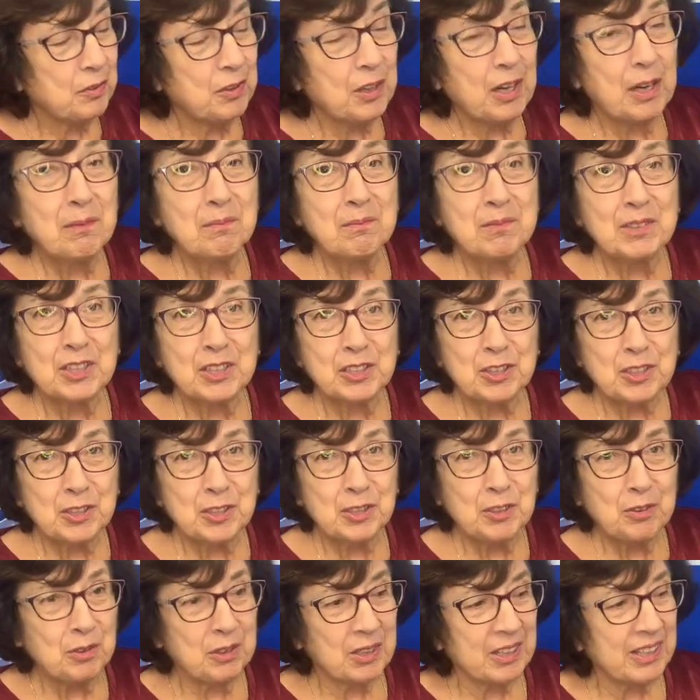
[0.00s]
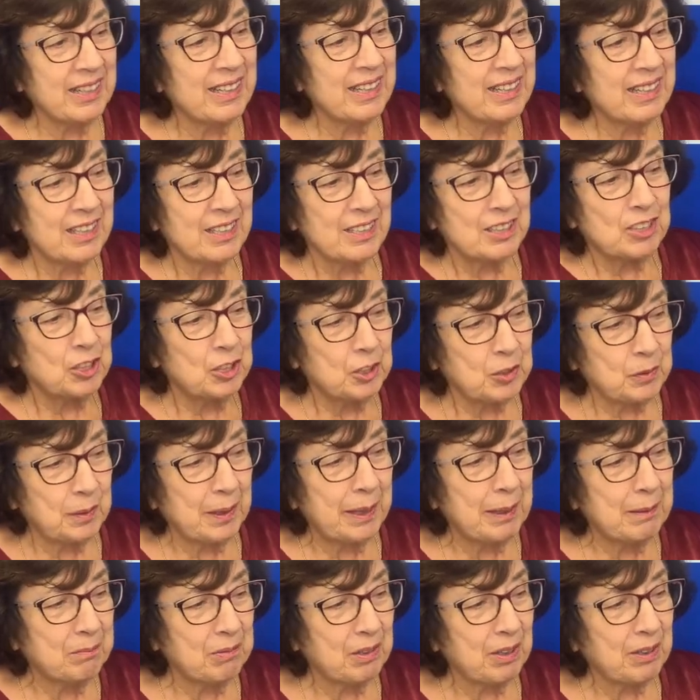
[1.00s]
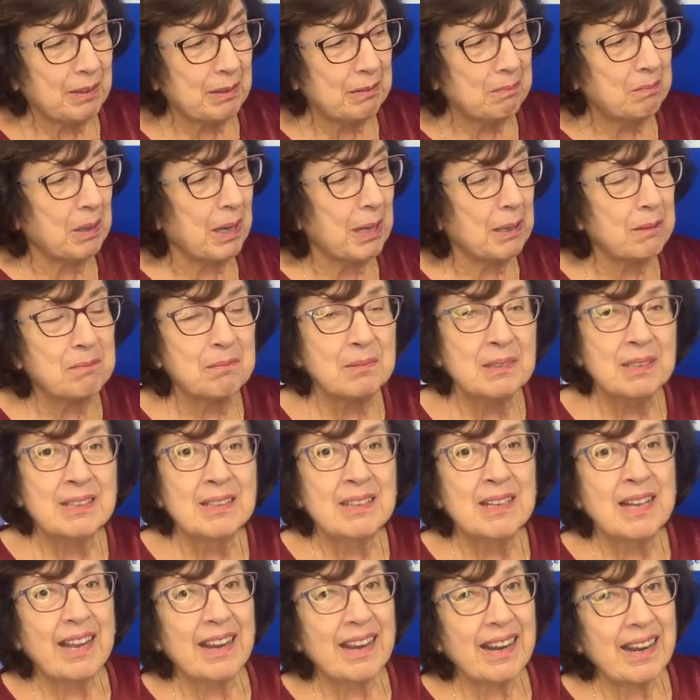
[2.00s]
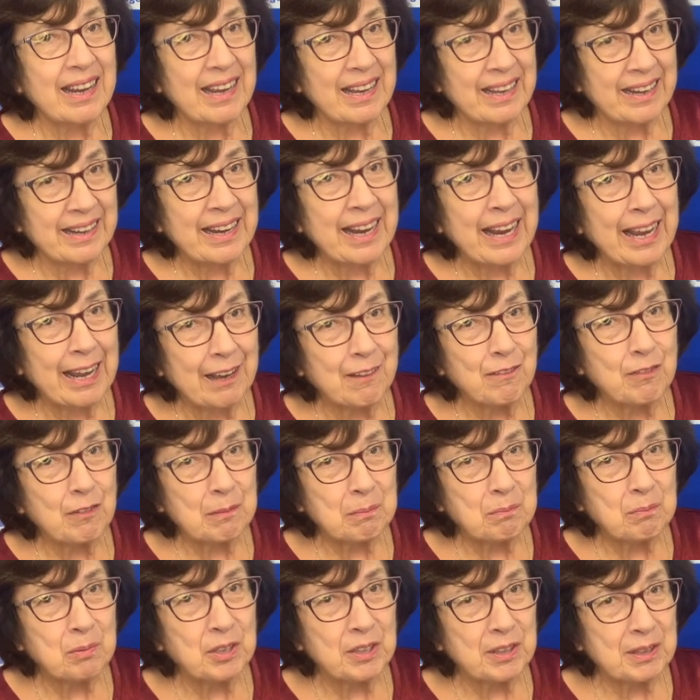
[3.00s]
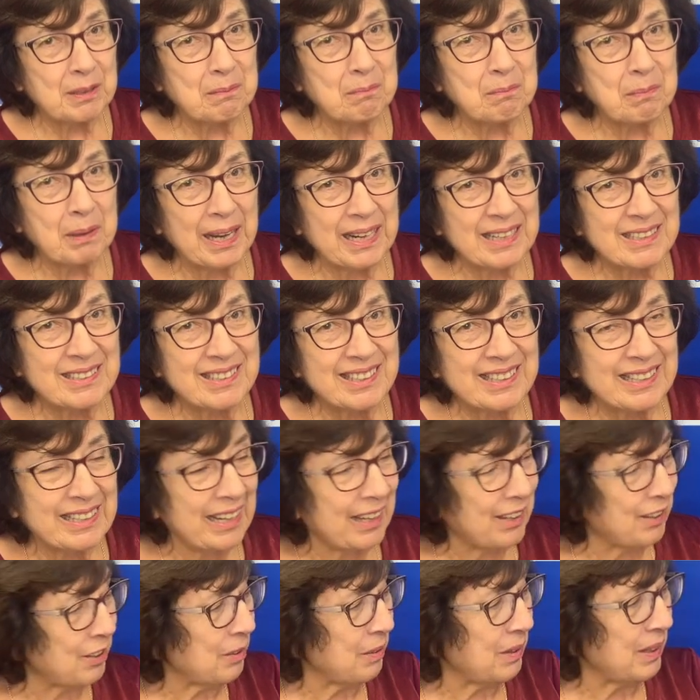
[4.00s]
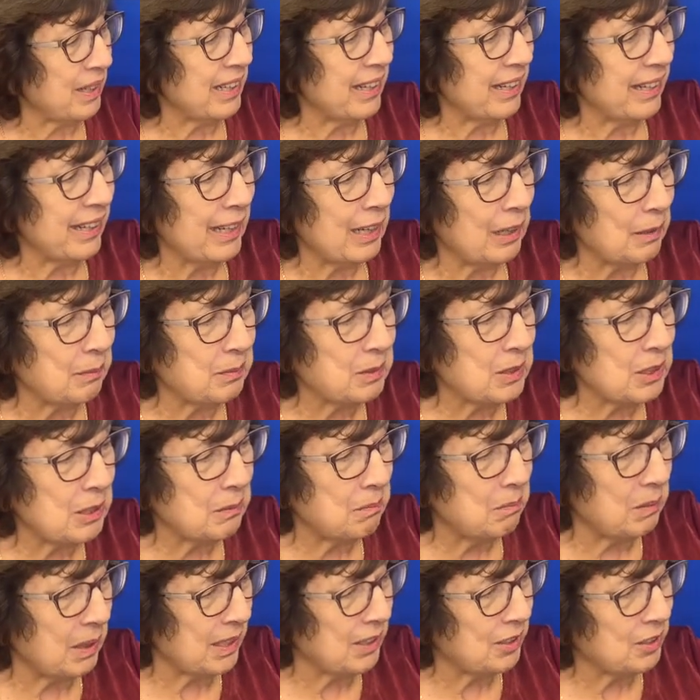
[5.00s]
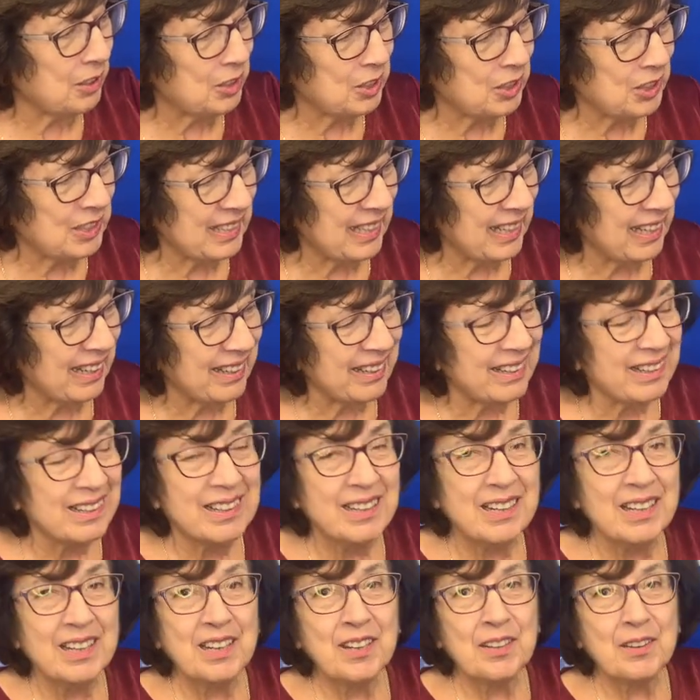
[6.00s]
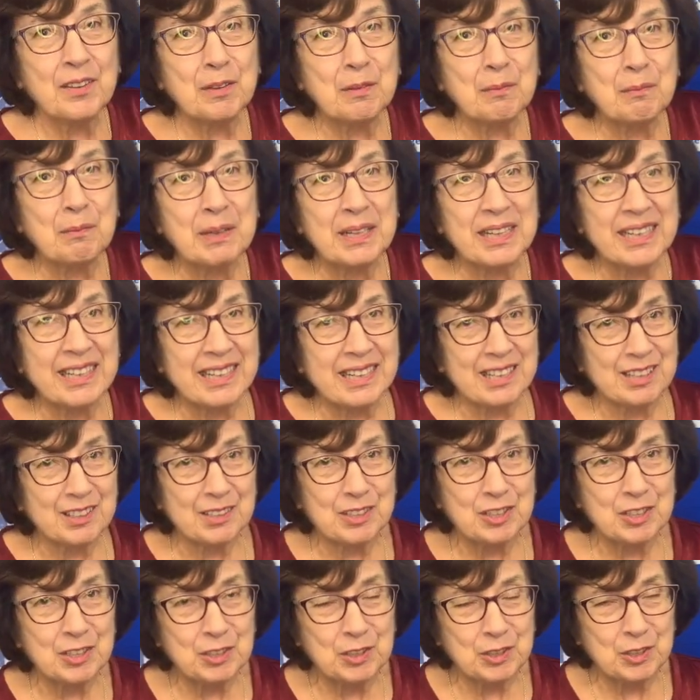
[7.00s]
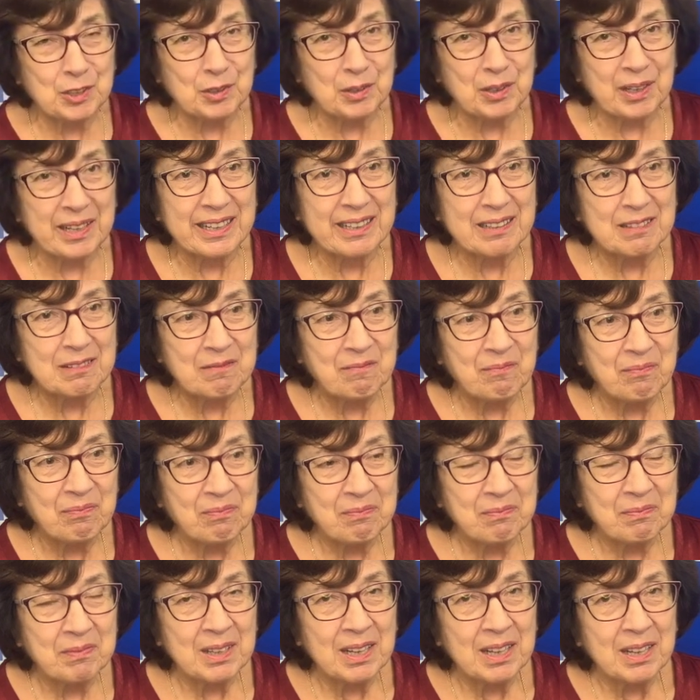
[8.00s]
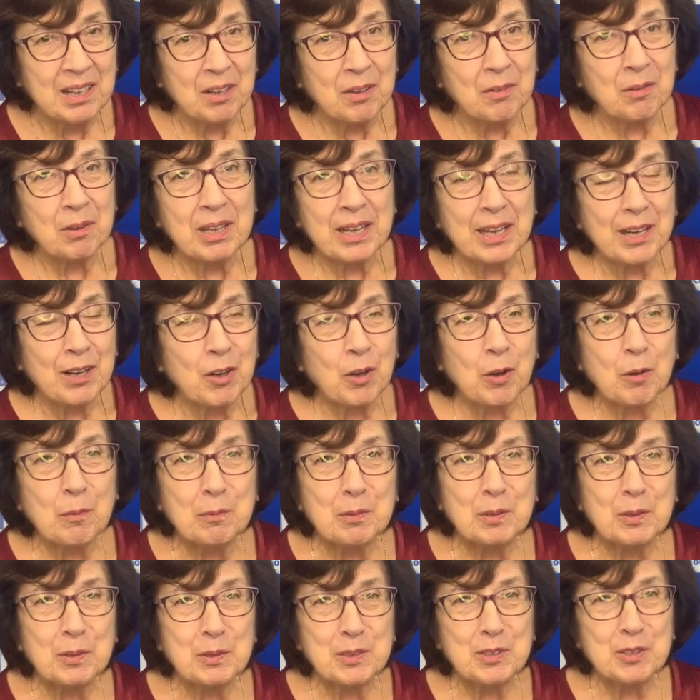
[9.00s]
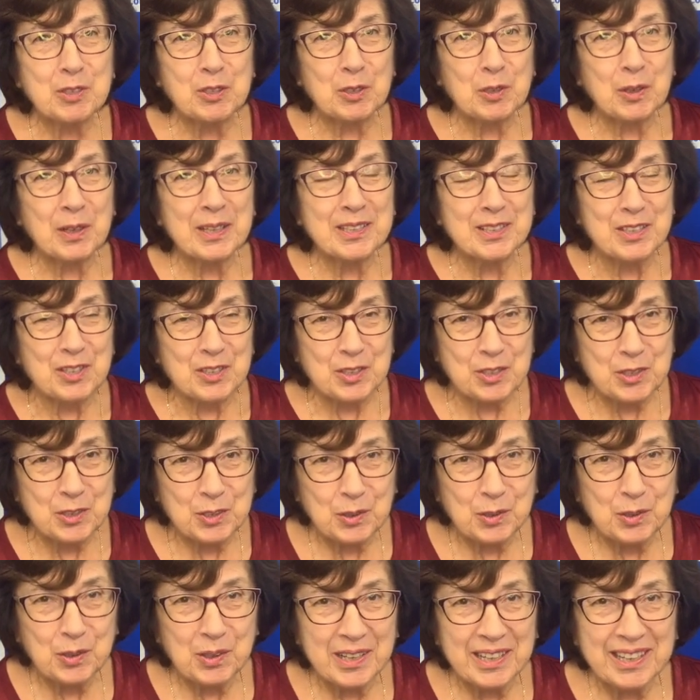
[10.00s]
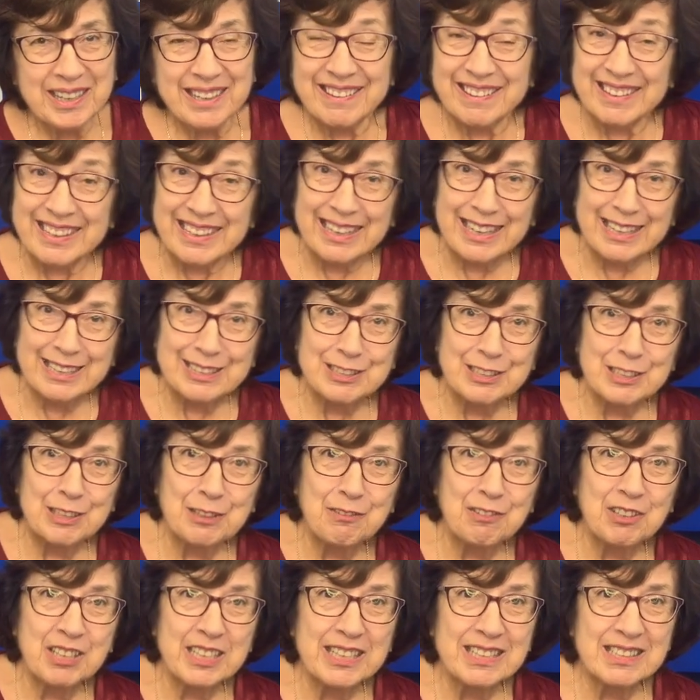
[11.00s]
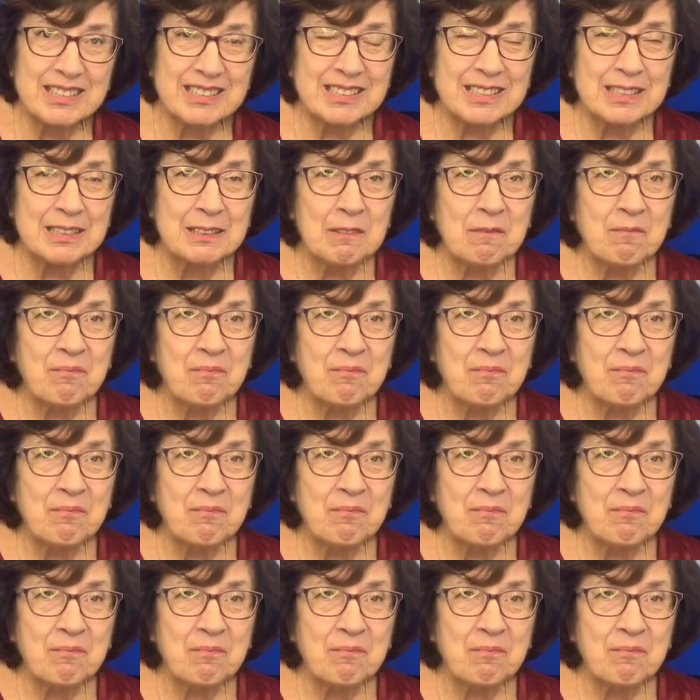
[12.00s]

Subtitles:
from the story, scramble them up, and have them put them back together, and it helps them understand the meaning of the story. Well, I hope you enjoyed the story, the activities.